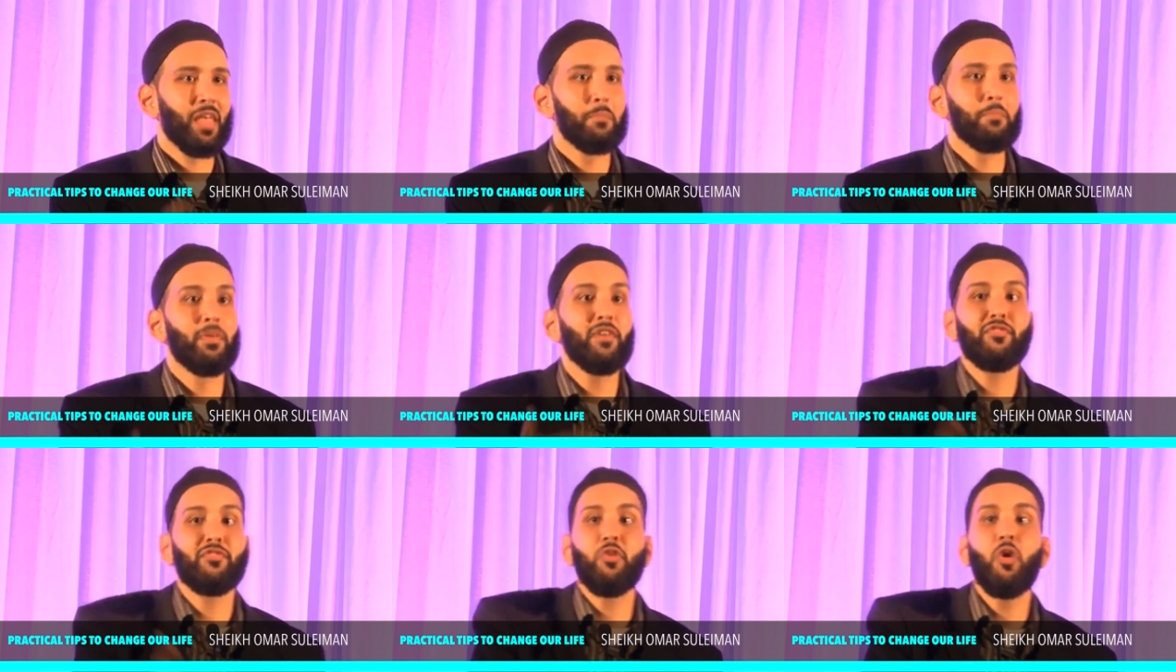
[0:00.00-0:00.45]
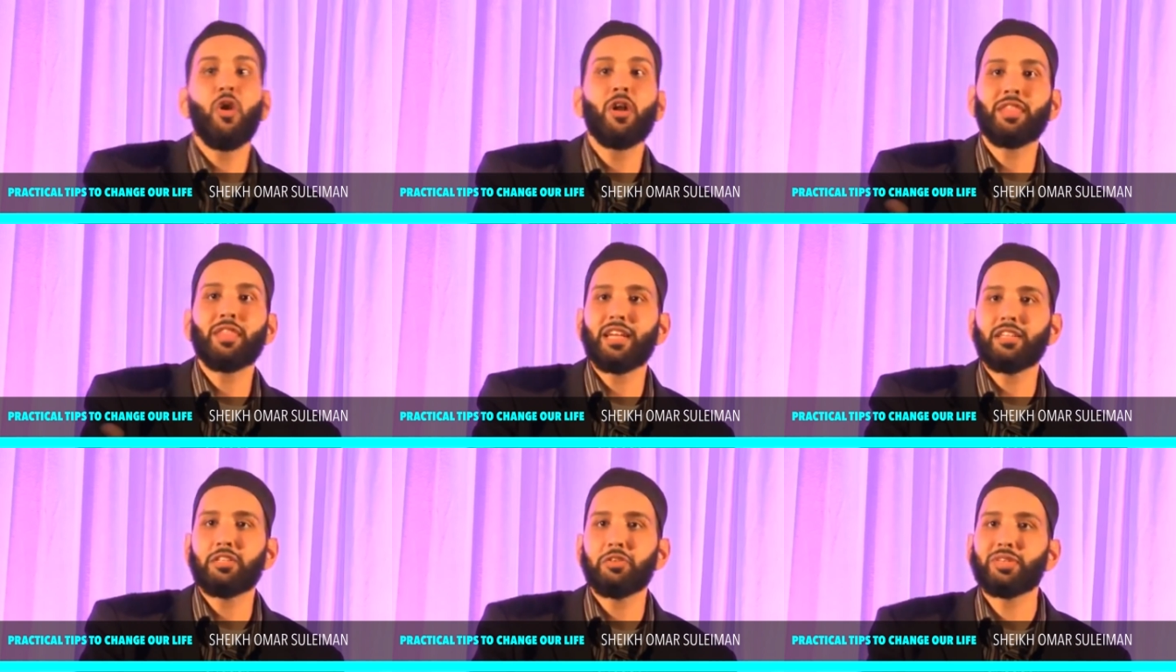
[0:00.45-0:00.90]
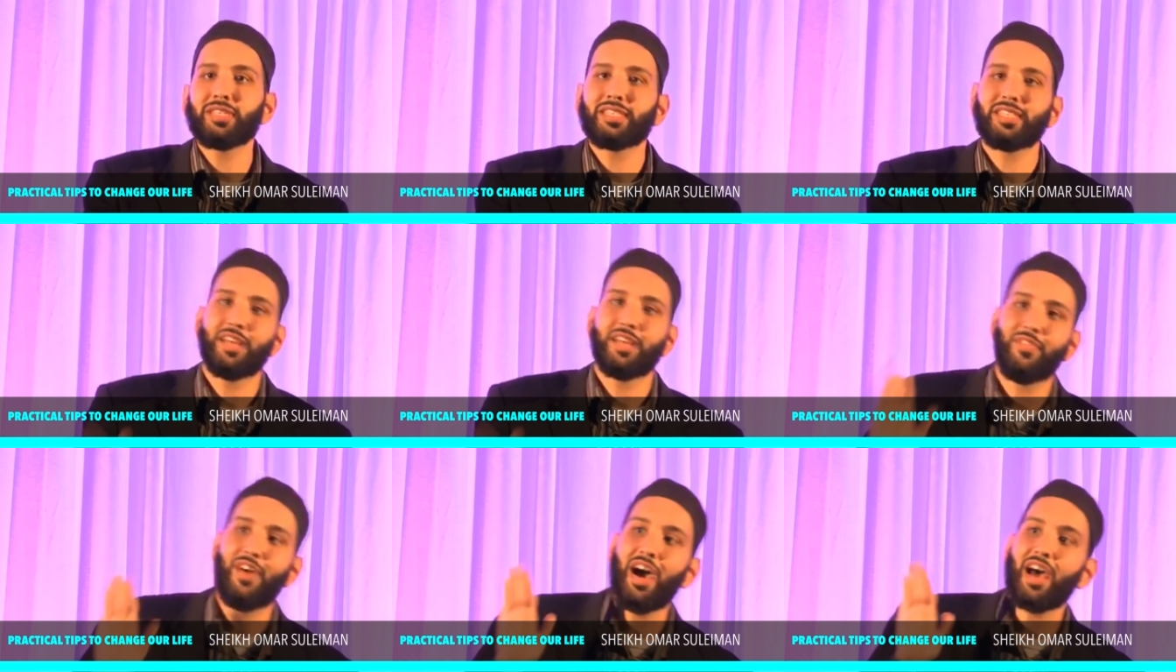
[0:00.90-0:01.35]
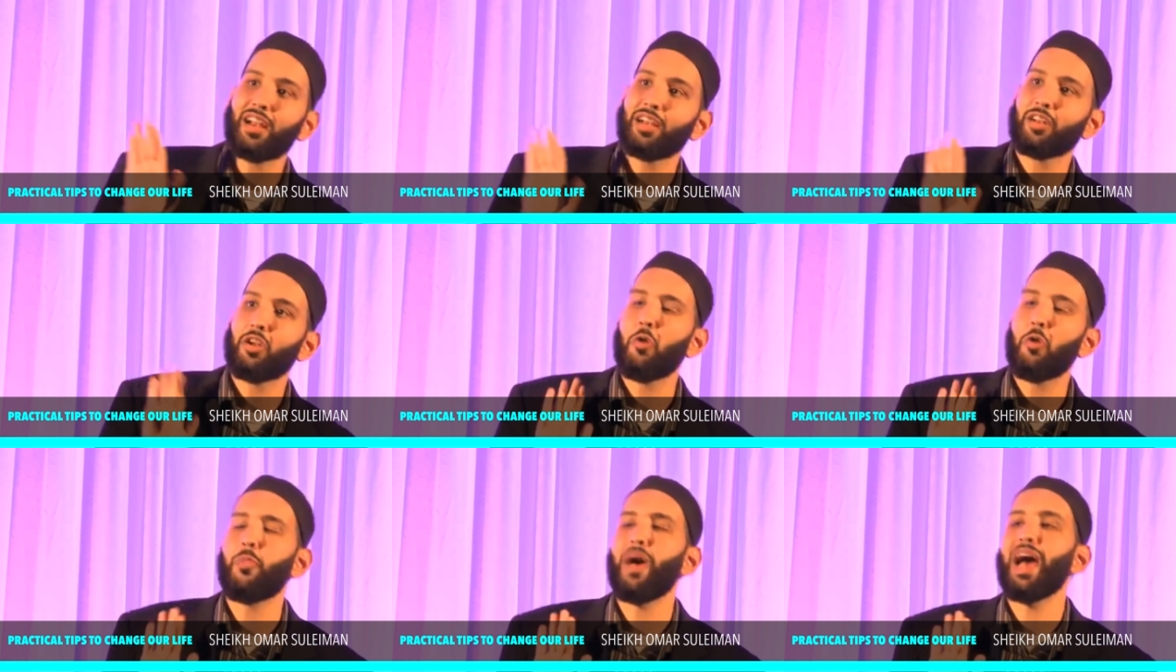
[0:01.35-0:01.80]
before they do istighfar
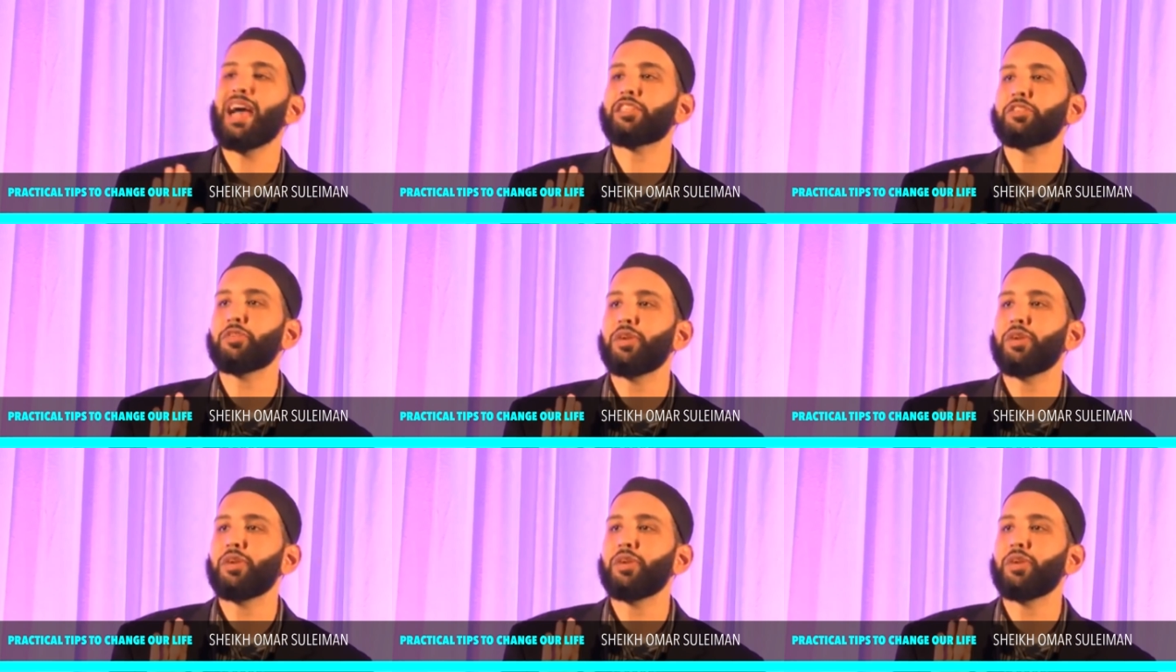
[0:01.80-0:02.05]
and go back